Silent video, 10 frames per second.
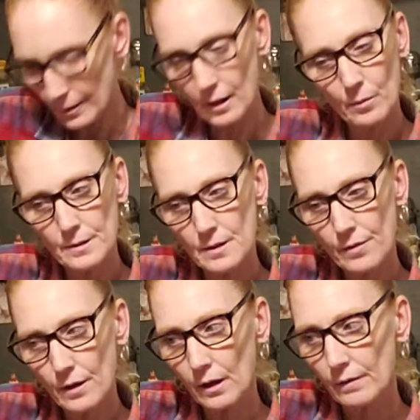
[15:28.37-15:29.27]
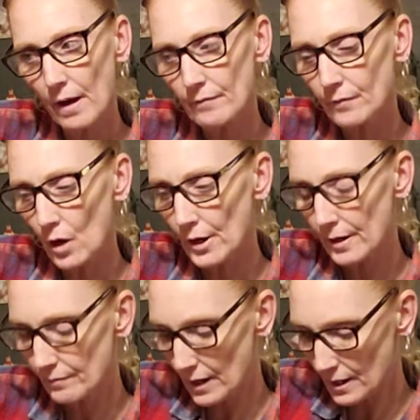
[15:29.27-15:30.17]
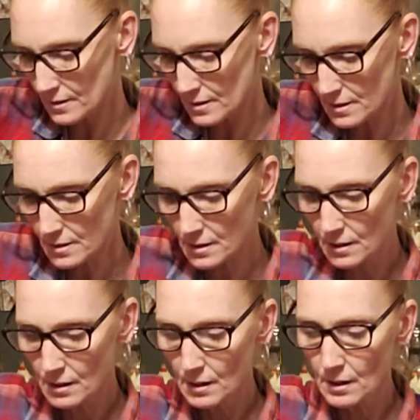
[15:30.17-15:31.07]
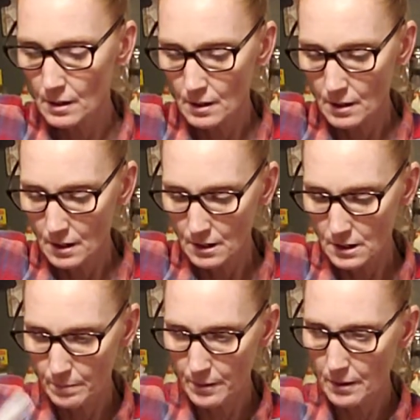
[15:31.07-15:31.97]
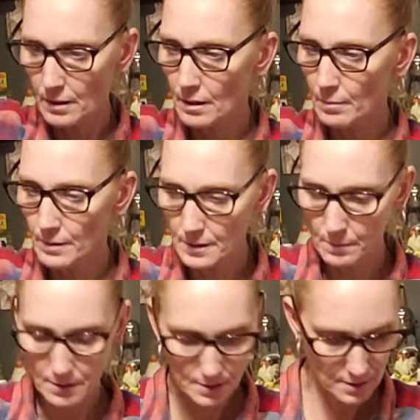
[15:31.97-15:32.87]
but I wasn't thinking that far in advance. It's been a busy, busy